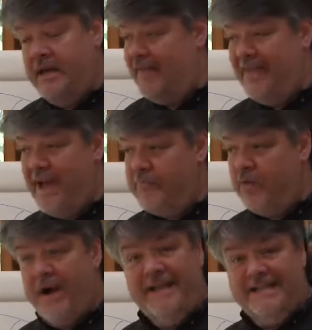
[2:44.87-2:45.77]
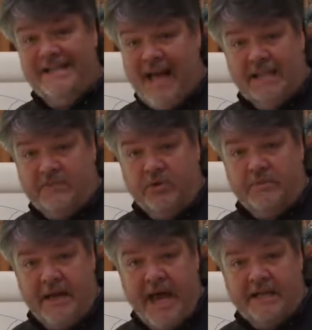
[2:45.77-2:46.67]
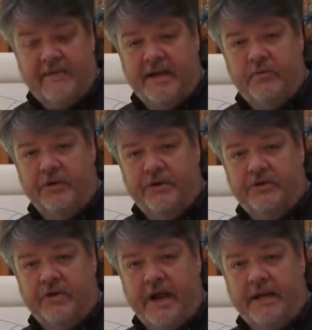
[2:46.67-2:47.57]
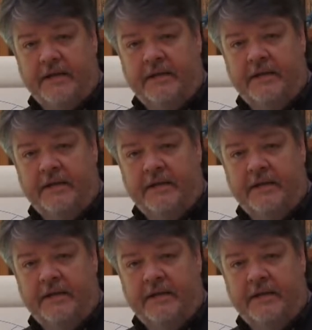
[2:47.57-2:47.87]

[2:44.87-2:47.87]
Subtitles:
and that brain is not supposed to be activated when you're trading.